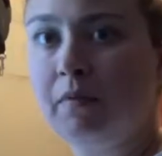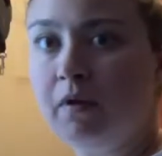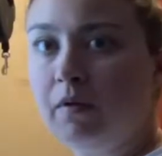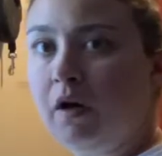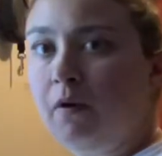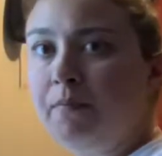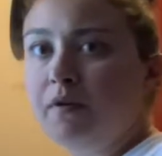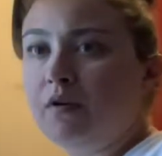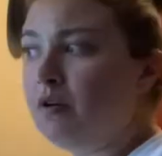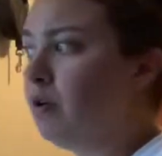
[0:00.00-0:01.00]
that will help a
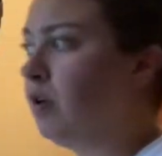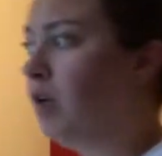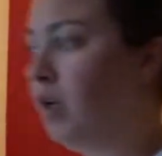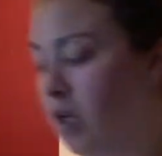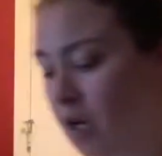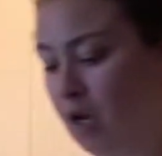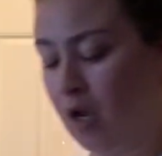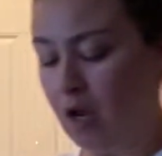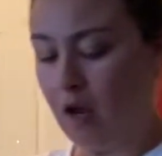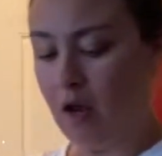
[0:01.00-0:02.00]
little.
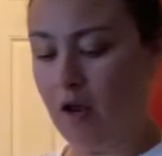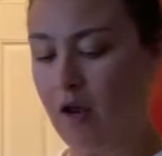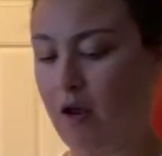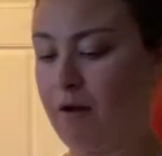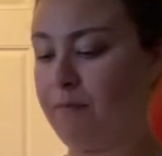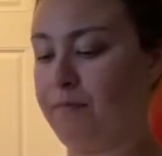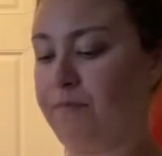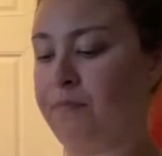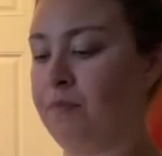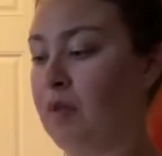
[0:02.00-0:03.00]
Um,
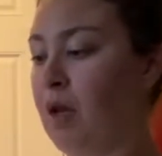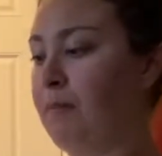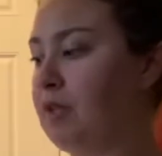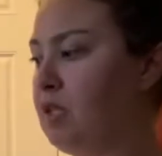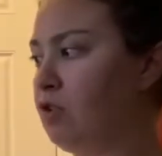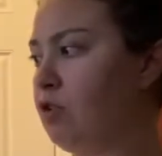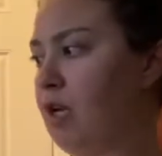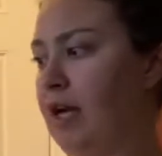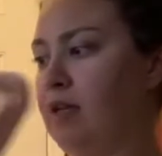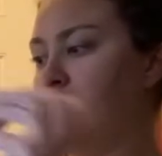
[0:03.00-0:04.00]
but these are
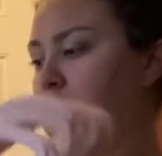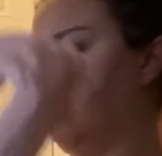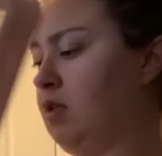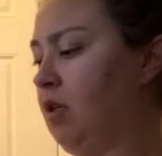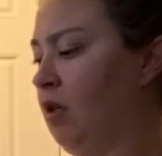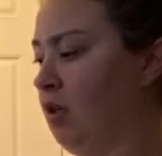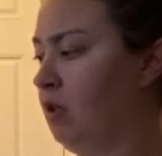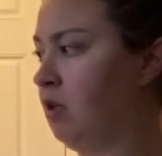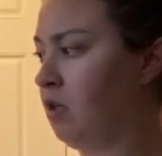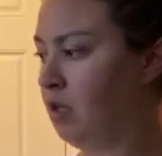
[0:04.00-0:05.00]
nice.
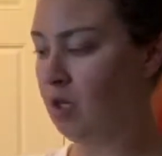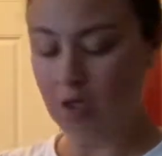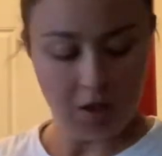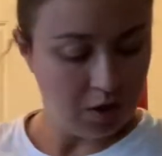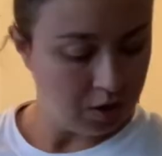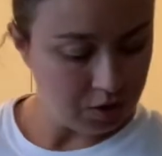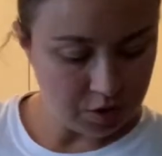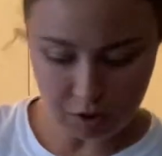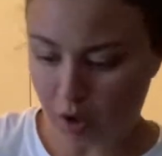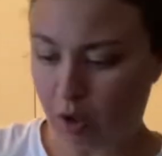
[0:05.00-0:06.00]

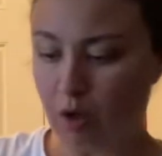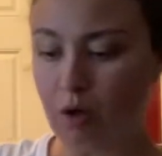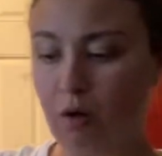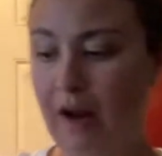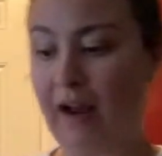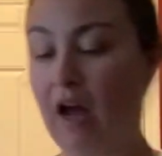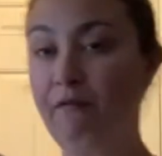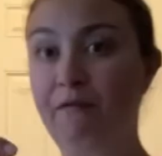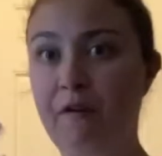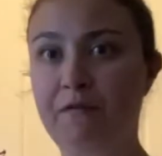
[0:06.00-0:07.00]
So I
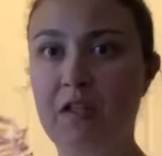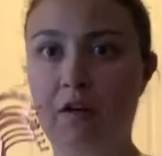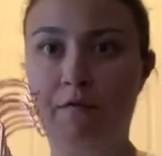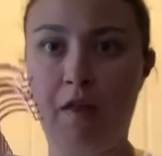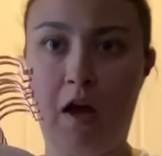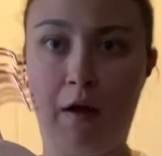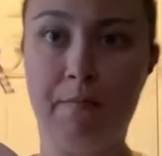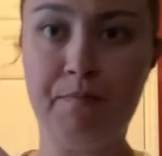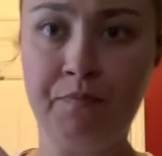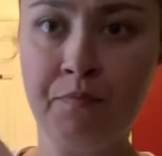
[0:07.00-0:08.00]
got 50 of
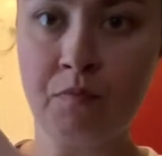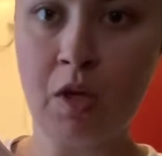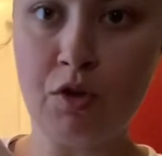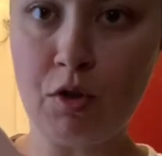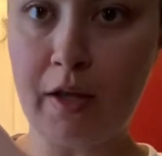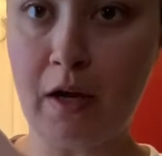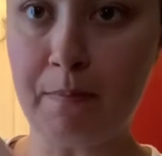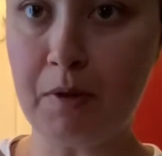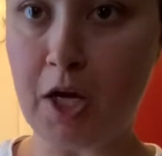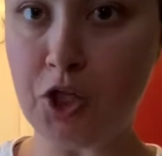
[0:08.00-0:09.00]
them. They're like a
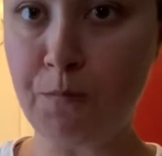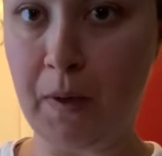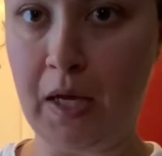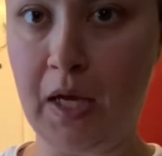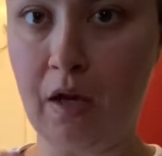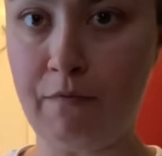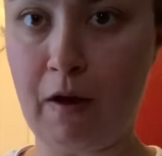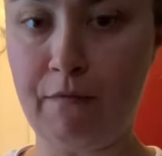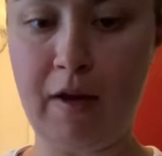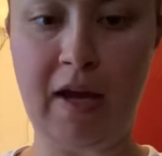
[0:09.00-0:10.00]
blush pink
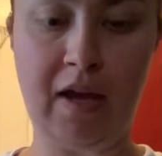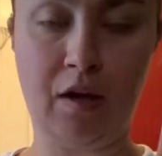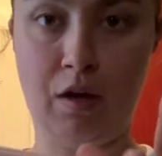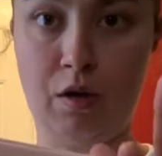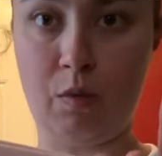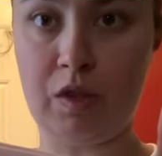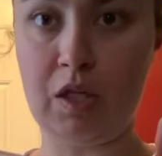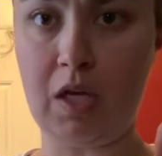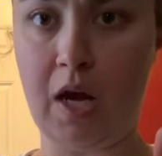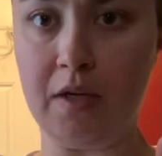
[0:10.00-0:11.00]
velvet hanger with the
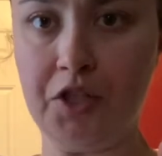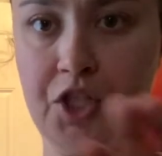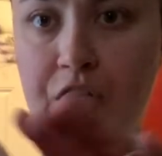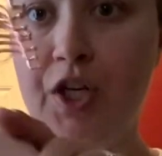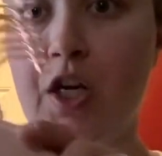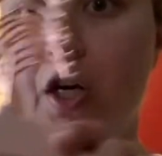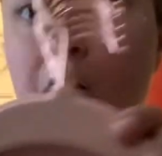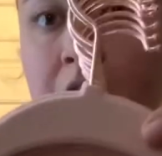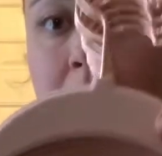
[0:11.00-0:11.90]
notch here